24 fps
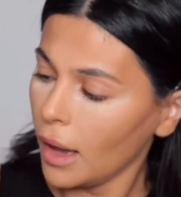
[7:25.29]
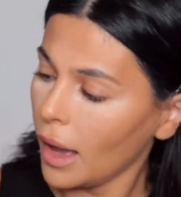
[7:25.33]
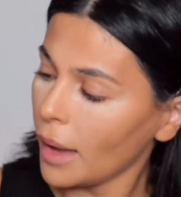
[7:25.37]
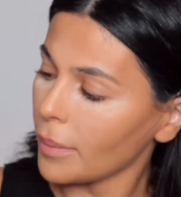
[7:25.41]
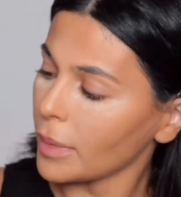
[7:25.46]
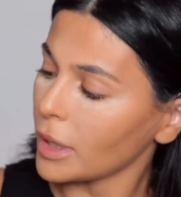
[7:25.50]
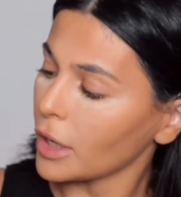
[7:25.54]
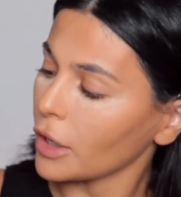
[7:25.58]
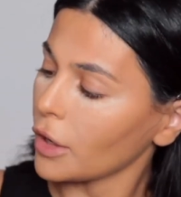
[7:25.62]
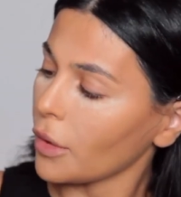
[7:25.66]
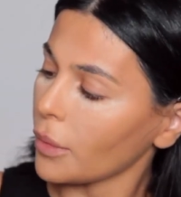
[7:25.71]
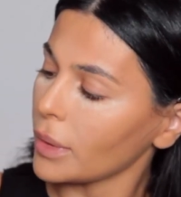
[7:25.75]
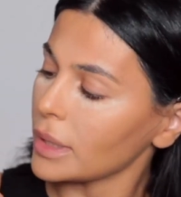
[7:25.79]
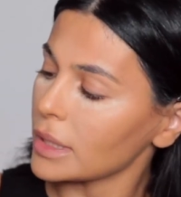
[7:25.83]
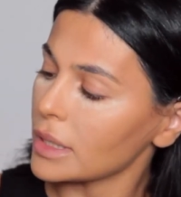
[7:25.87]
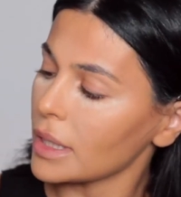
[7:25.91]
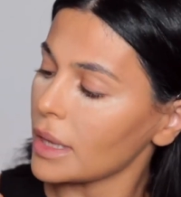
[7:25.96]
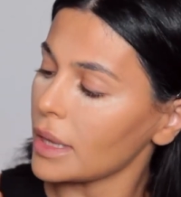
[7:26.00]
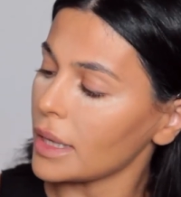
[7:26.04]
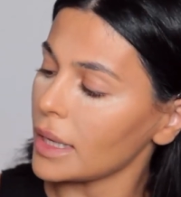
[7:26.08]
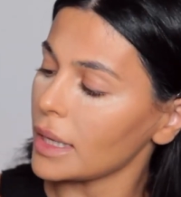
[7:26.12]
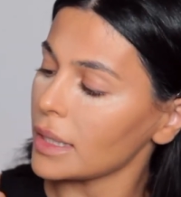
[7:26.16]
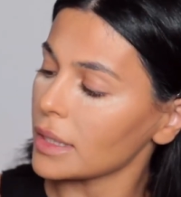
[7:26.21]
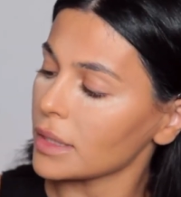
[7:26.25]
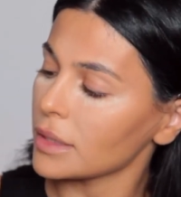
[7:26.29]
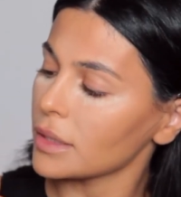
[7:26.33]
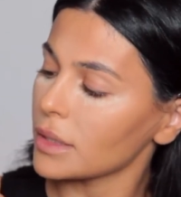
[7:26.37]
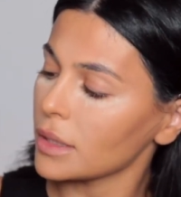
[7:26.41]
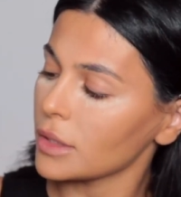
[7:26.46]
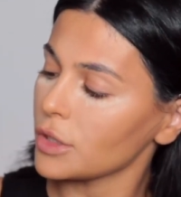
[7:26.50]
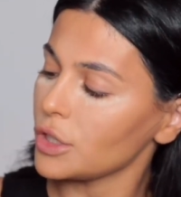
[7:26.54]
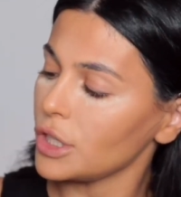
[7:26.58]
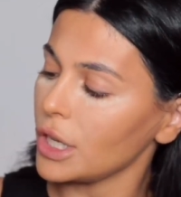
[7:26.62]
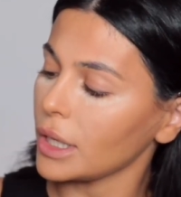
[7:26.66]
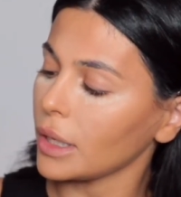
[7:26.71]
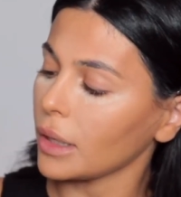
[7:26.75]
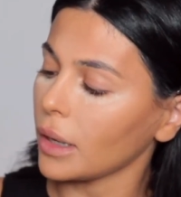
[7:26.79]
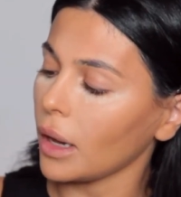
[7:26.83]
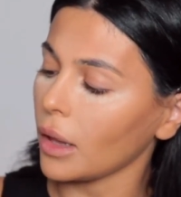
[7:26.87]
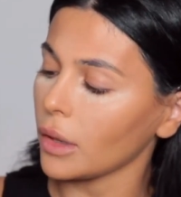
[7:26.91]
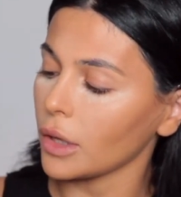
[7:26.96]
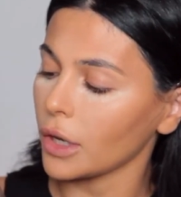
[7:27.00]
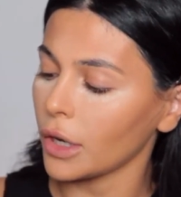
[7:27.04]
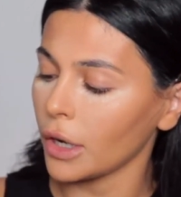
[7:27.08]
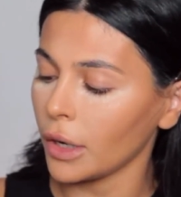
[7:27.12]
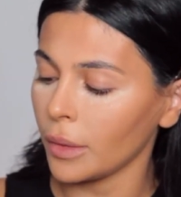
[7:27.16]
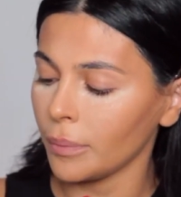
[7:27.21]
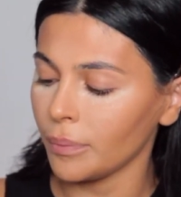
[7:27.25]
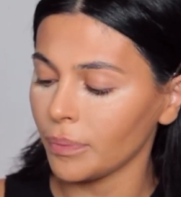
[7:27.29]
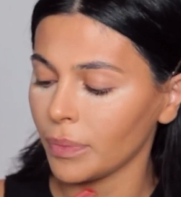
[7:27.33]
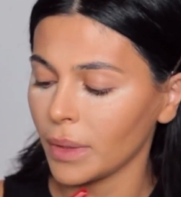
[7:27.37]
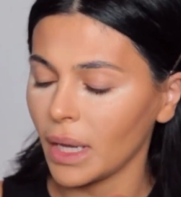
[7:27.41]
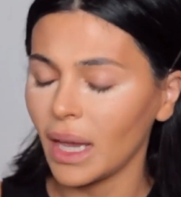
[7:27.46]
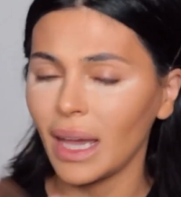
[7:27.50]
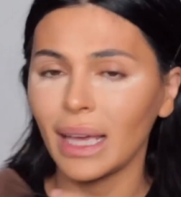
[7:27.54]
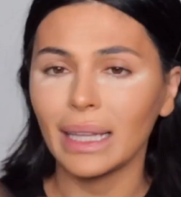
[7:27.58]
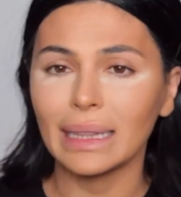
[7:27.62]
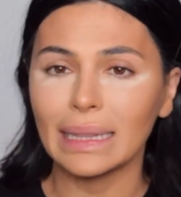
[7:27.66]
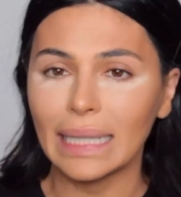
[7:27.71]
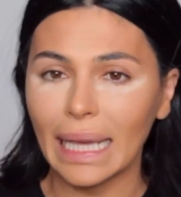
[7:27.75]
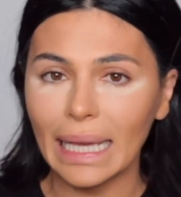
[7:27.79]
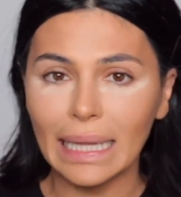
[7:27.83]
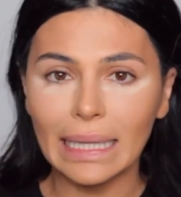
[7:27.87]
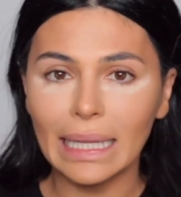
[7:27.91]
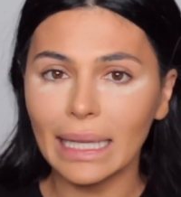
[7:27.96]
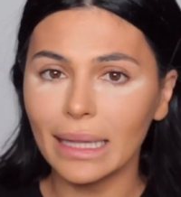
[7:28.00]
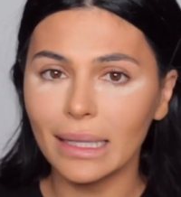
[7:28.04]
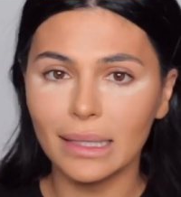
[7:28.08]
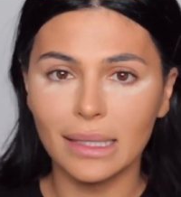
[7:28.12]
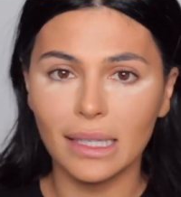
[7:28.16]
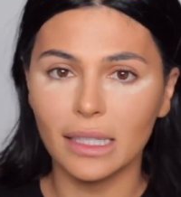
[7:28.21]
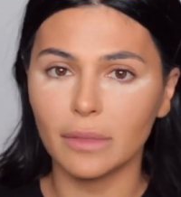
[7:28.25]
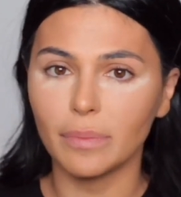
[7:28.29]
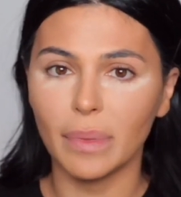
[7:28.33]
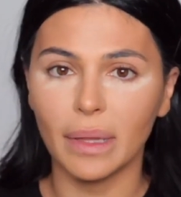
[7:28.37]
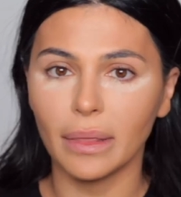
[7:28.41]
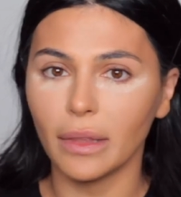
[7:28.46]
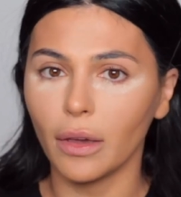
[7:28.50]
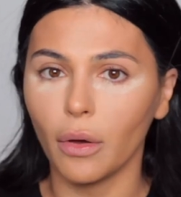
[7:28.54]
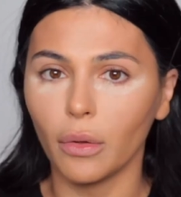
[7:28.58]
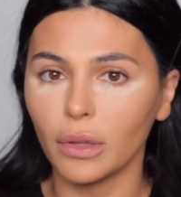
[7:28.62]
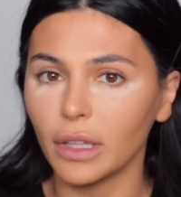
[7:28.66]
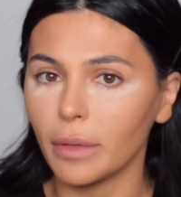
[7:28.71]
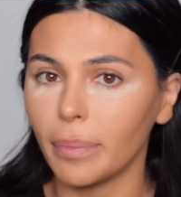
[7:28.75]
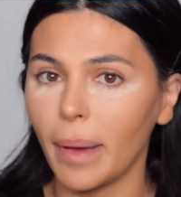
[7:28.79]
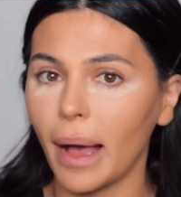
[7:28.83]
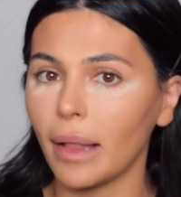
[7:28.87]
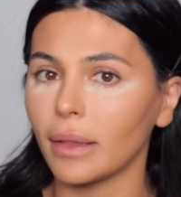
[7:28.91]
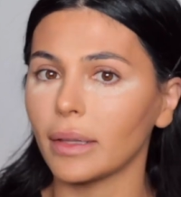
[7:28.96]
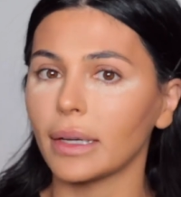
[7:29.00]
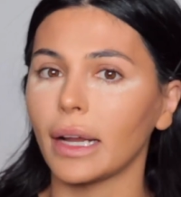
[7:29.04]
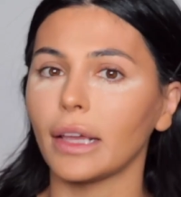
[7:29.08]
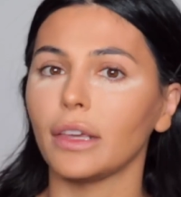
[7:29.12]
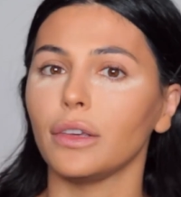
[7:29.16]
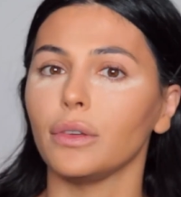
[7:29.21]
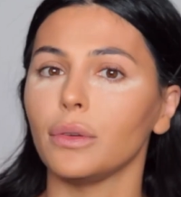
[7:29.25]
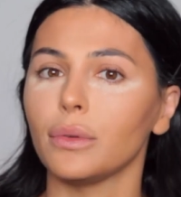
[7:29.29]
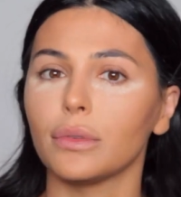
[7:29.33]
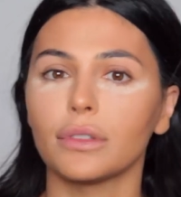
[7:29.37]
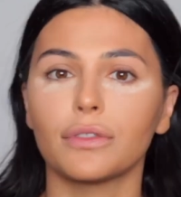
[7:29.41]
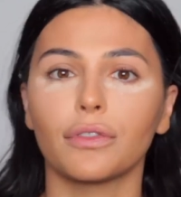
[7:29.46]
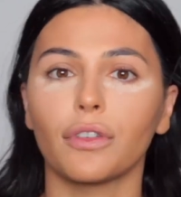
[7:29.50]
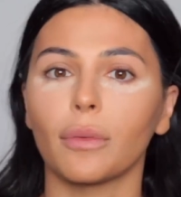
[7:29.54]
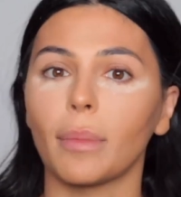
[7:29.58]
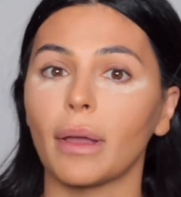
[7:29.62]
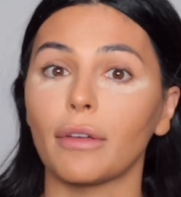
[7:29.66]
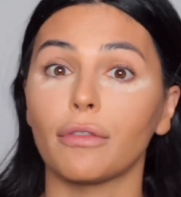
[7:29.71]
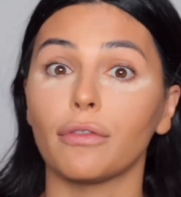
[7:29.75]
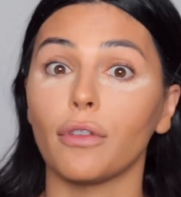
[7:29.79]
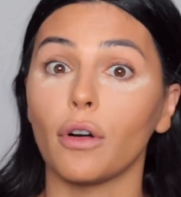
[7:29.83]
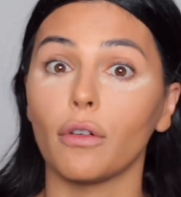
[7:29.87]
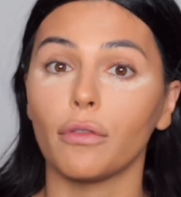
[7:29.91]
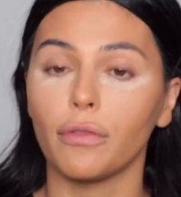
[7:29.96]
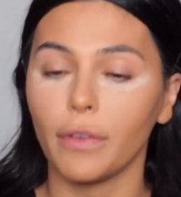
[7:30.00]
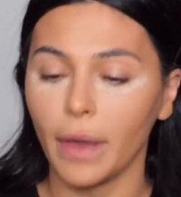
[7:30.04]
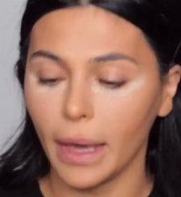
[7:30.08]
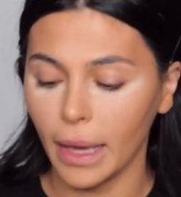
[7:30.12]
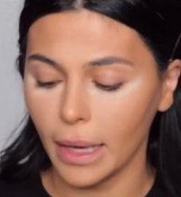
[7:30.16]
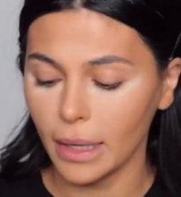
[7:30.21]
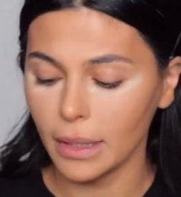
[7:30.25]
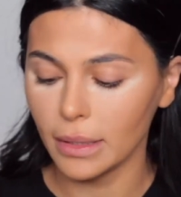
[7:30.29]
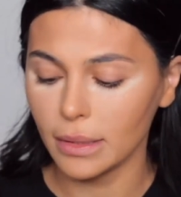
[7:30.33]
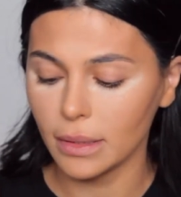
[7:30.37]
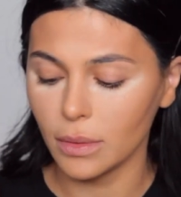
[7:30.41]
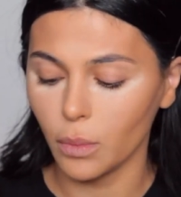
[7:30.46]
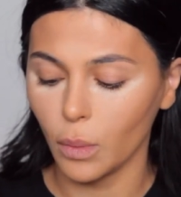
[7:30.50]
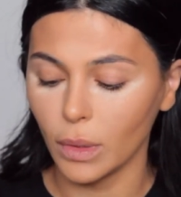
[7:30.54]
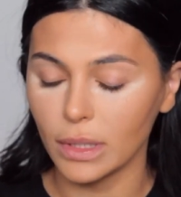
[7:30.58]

I'm gonna go into this cheek color. Lately, this has been the only palette I use for my full face.